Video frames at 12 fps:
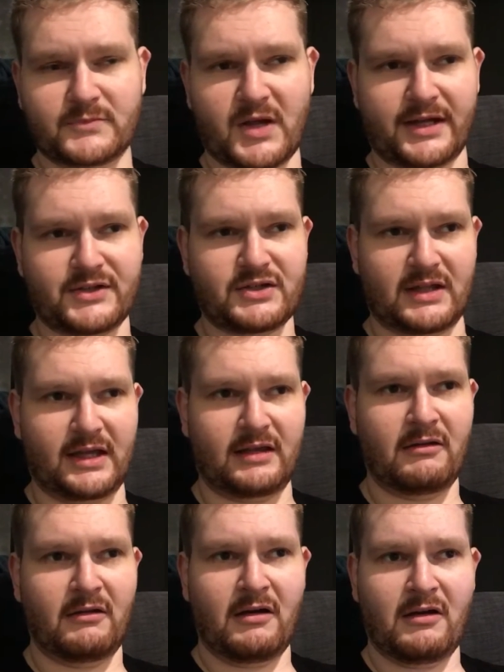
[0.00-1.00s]
I
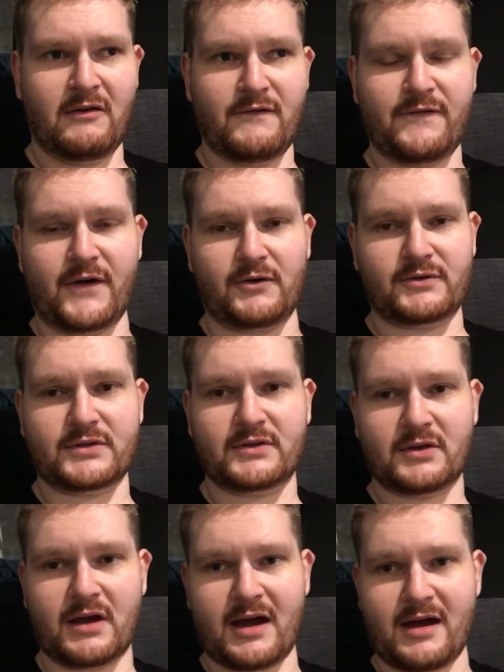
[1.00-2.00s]
actually felt
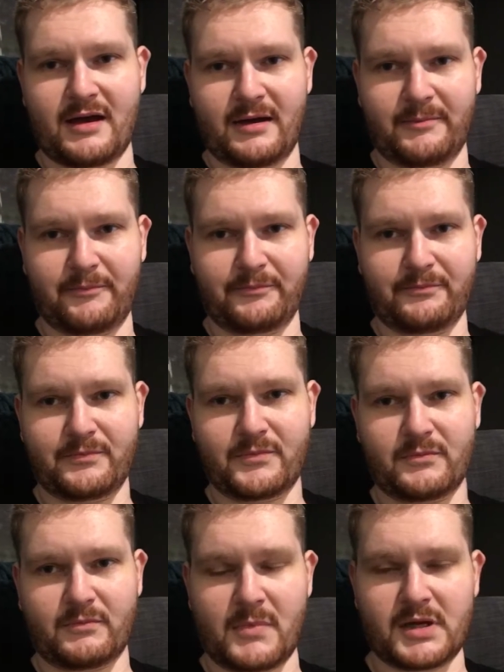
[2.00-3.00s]

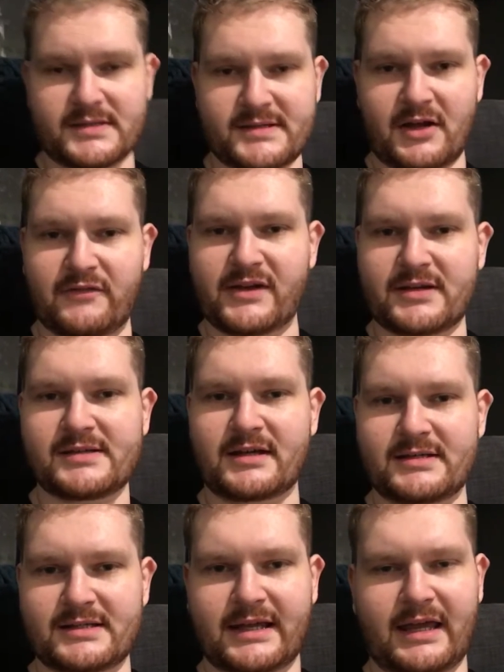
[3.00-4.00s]
my side effects
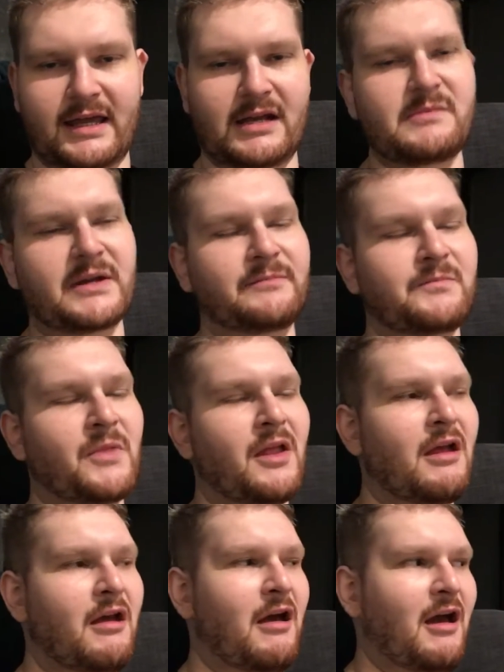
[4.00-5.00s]
starting to kick in a bit.
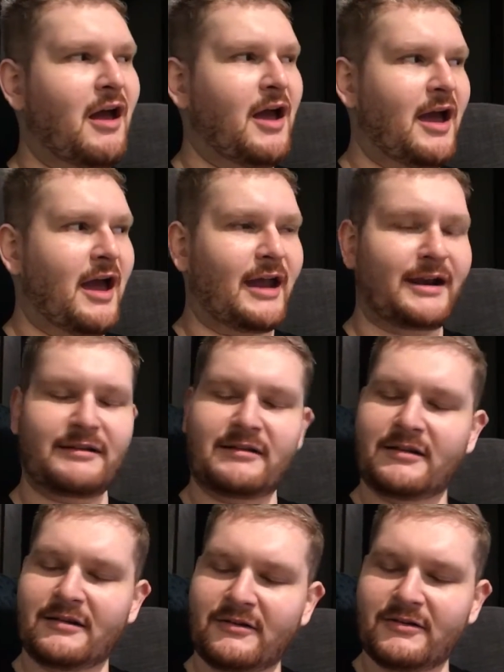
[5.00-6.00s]

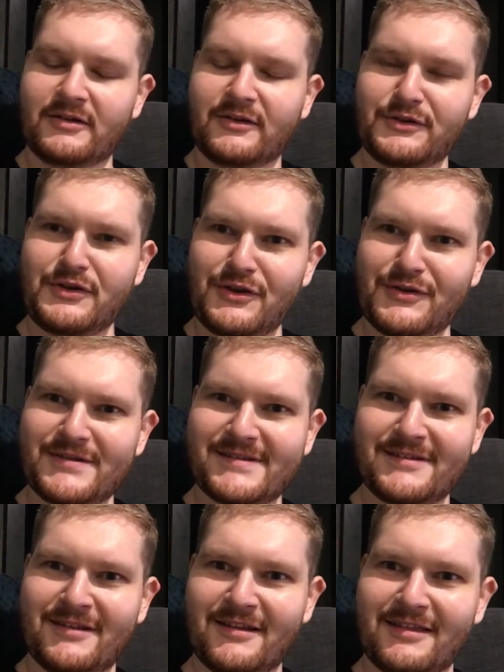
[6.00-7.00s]
And good
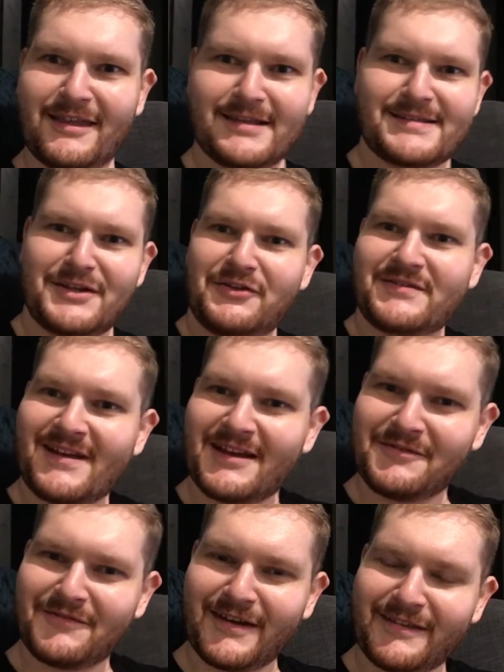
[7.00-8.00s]
news, there's a new
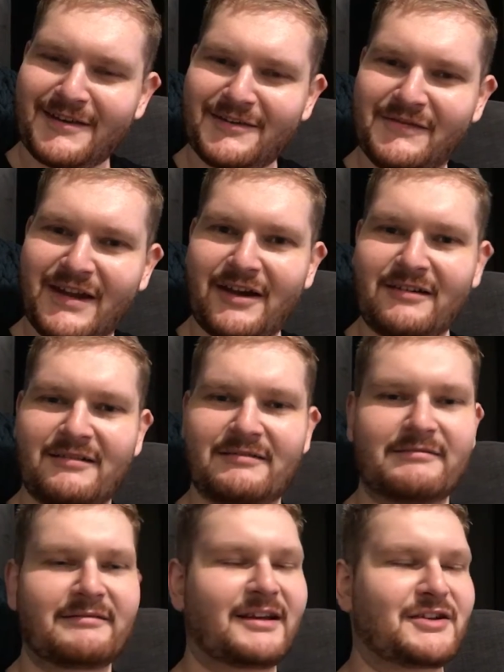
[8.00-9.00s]
side effect that I've now
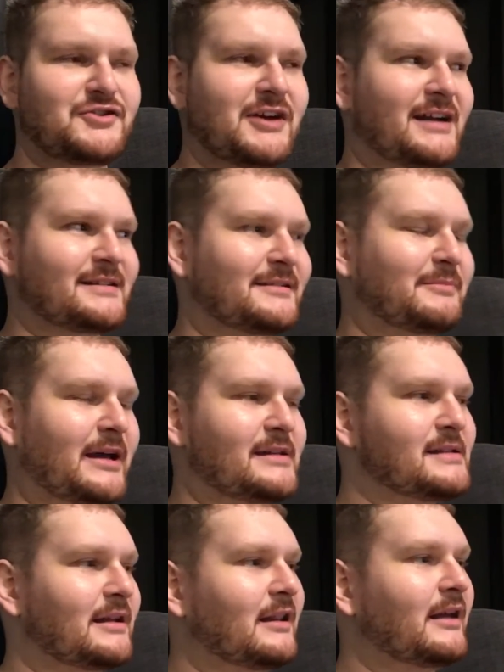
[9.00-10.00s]
contracted
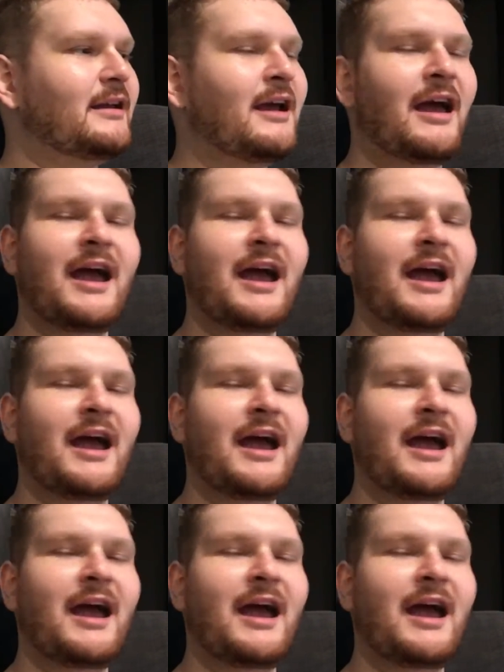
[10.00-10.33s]
basically.